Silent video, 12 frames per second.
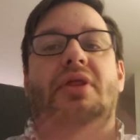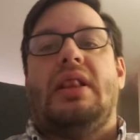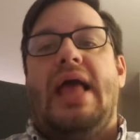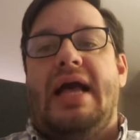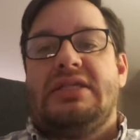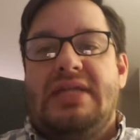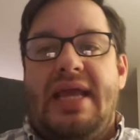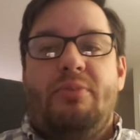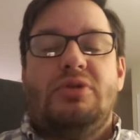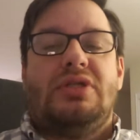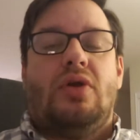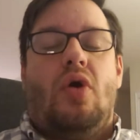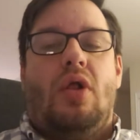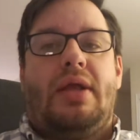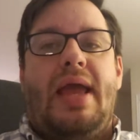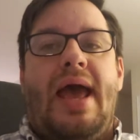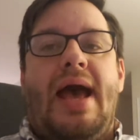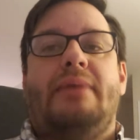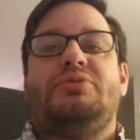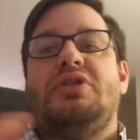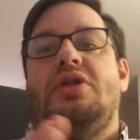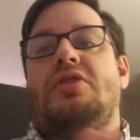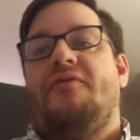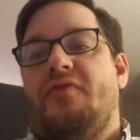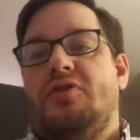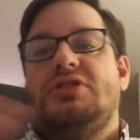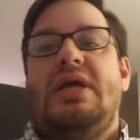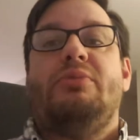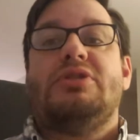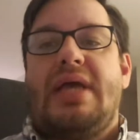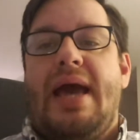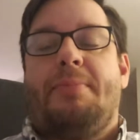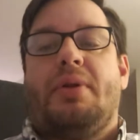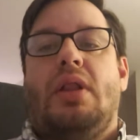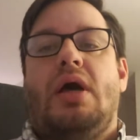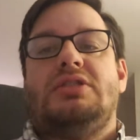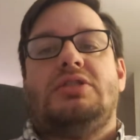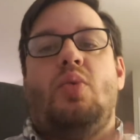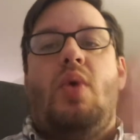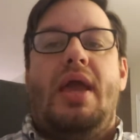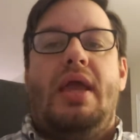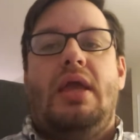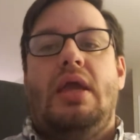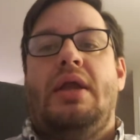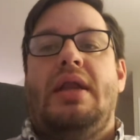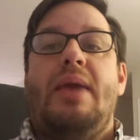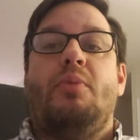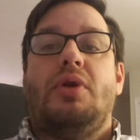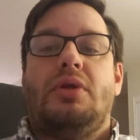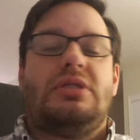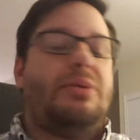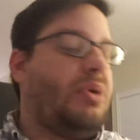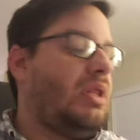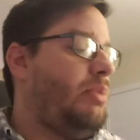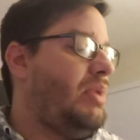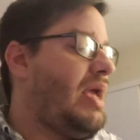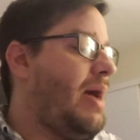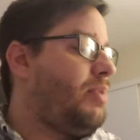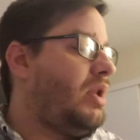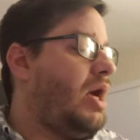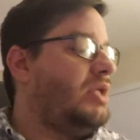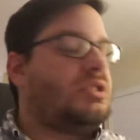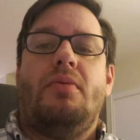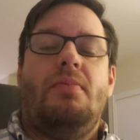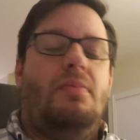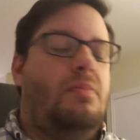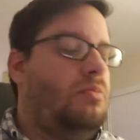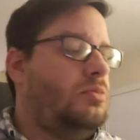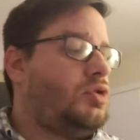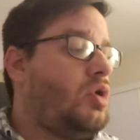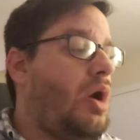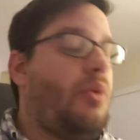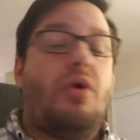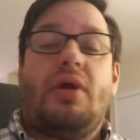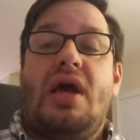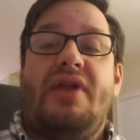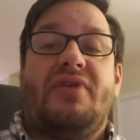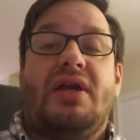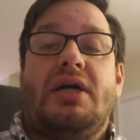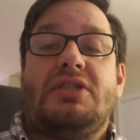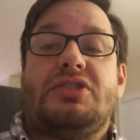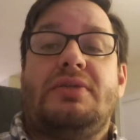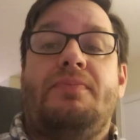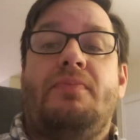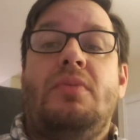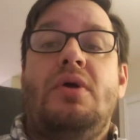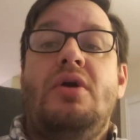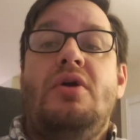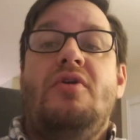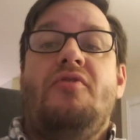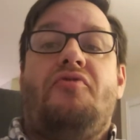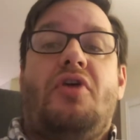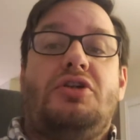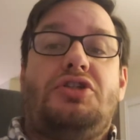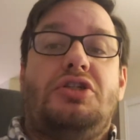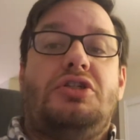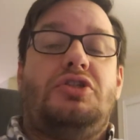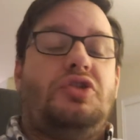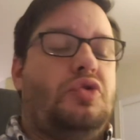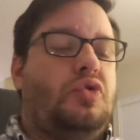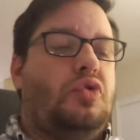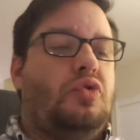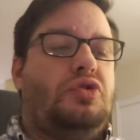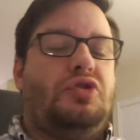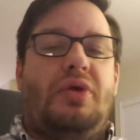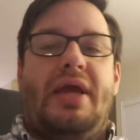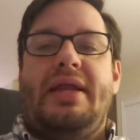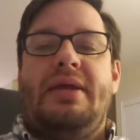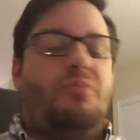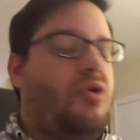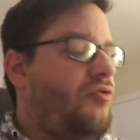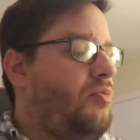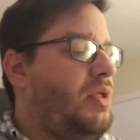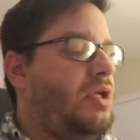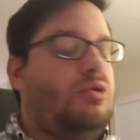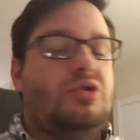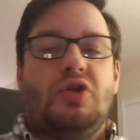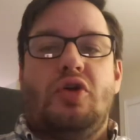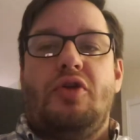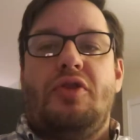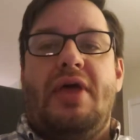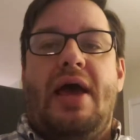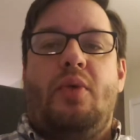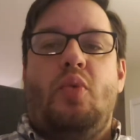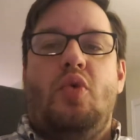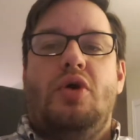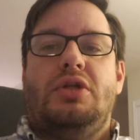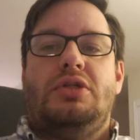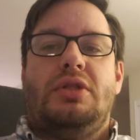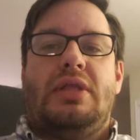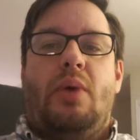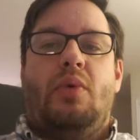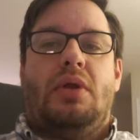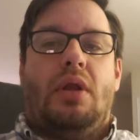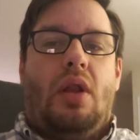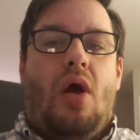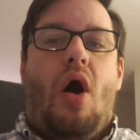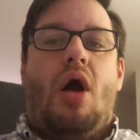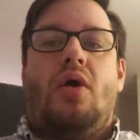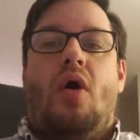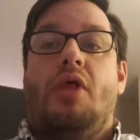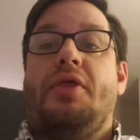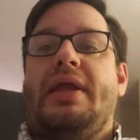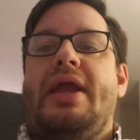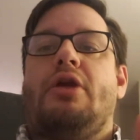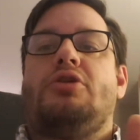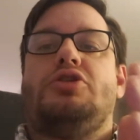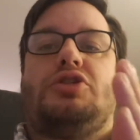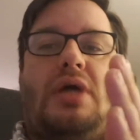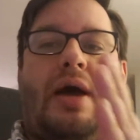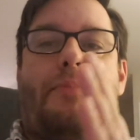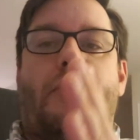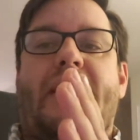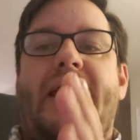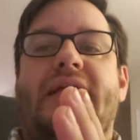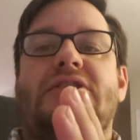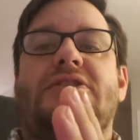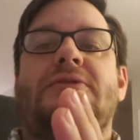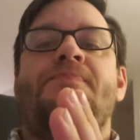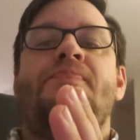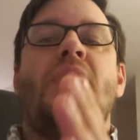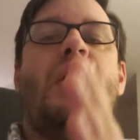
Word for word: and the last name was in all caps, and then the first name was capitalized the way a name would typically be capitalized. And so I wrote kind of a custom function to get input from the user that would lock all the characters to uppercase